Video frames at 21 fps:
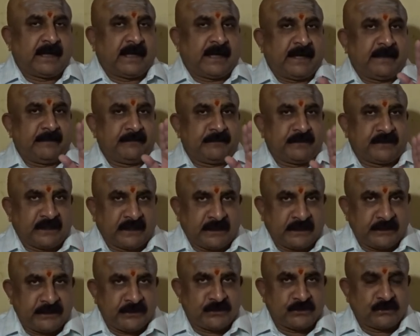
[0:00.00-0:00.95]
I am
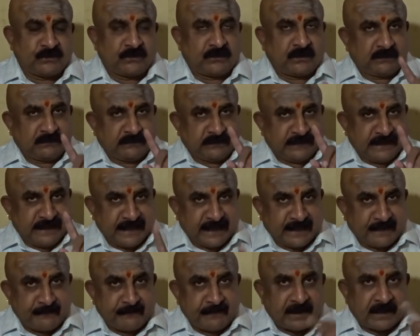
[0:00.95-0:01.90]
telling you
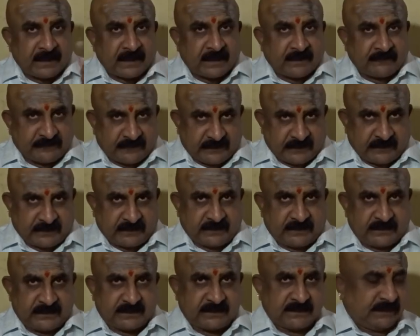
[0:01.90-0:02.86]
number of
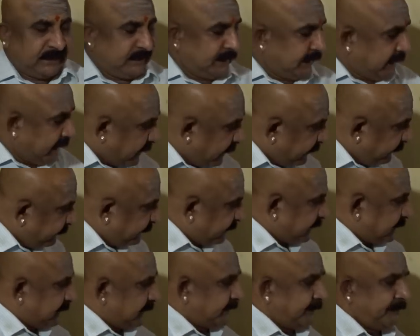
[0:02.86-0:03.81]
years
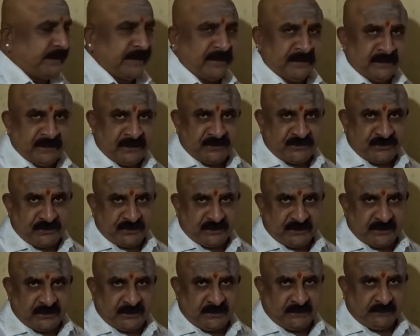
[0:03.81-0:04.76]
after the marriage
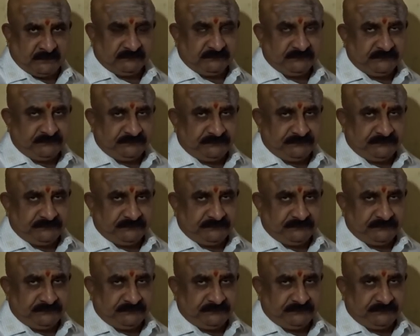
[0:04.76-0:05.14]
year